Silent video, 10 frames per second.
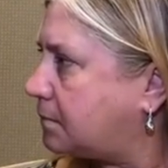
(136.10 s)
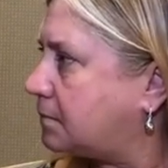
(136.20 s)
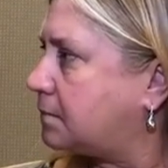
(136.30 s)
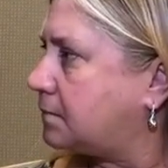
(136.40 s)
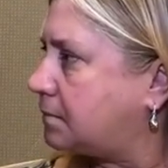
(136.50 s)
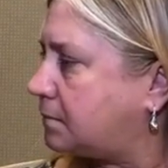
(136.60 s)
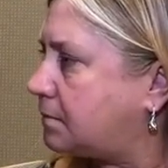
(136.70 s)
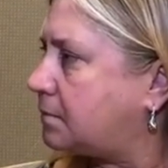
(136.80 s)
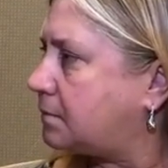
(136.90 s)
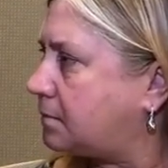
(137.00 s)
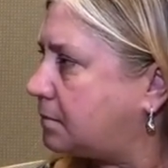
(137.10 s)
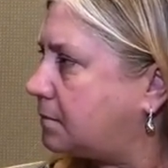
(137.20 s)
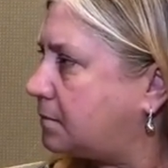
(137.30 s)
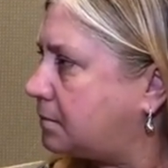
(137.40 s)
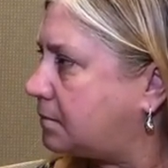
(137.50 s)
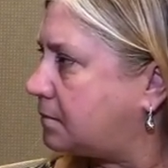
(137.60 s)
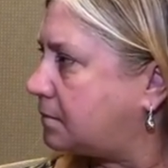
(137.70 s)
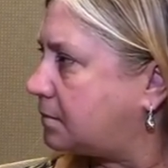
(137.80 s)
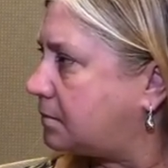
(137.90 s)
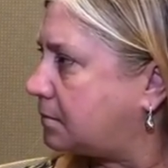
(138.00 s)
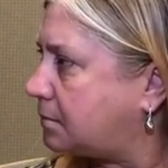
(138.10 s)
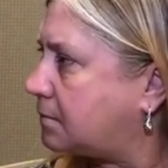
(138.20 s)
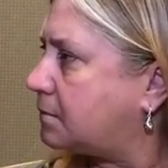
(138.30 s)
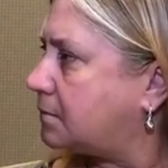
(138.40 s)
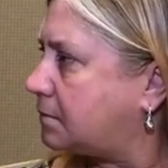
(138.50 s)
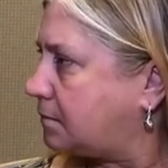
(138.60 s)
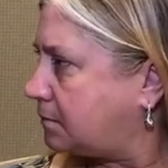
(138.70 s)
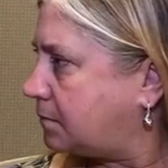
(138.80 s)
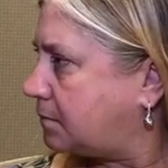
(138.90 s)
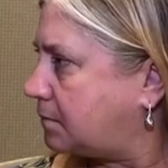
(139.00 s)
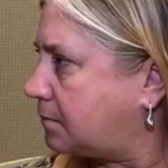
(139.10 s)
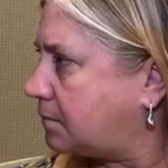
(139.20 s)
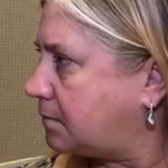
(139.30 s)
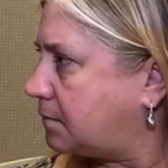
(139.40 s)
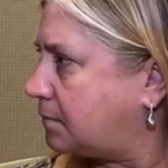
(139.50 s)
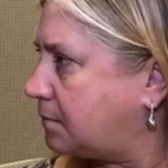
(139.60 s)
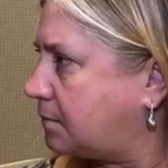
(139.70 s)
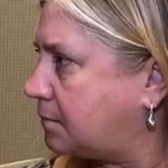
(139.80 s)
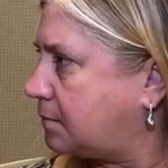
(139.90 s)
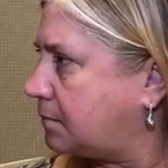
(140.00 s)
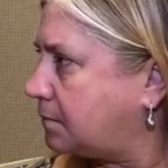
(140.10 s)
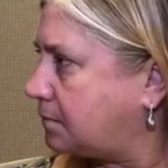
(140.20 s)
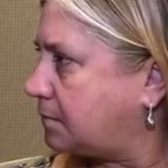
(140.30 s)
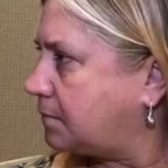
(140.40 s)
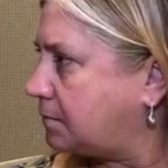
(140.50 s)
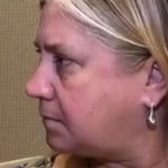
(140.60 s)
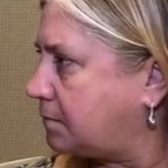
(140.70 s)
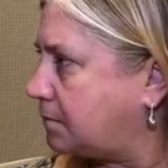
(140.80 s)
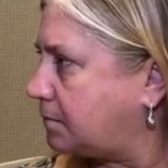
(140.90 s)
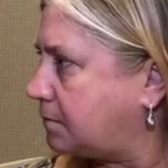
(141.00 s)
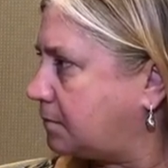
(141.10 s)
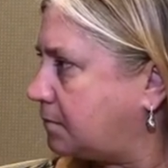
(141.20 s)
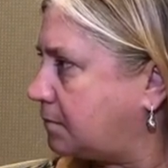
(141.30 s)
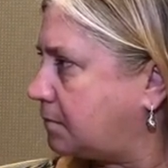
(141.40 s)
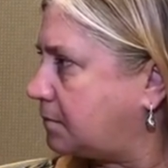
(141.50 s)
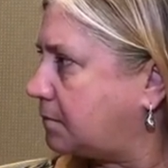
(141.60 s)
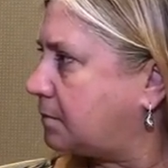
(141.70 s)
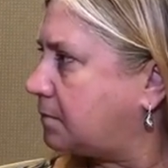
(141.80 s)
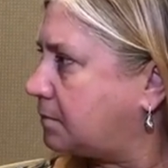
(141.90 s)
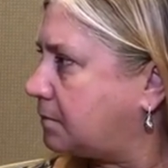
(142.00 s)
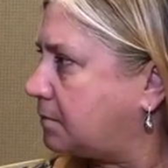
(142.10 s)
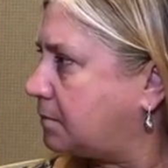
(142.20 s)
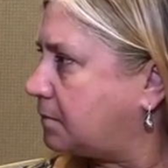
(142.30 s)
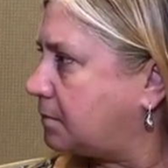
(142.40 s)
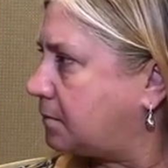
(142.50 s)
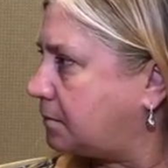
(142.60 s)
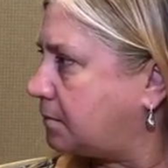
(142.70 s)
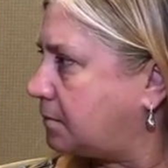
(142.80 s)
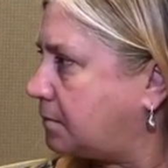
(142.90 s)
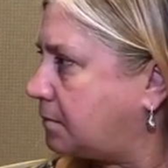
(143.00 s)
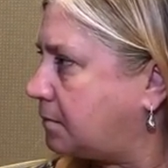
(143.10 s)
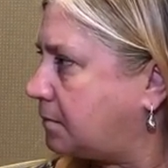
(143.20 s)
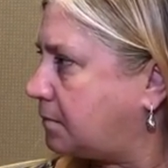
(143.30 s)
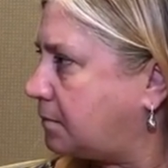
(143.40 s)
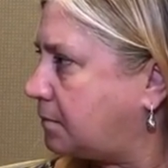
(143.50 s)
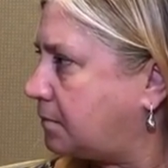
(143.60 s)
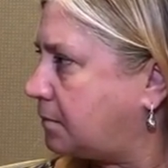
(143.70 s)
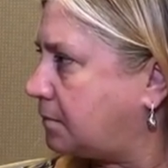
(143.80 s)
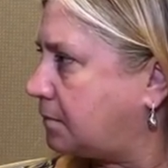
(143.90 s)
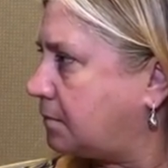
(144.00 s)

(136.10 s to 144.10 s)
No words are spoken by the person on screen.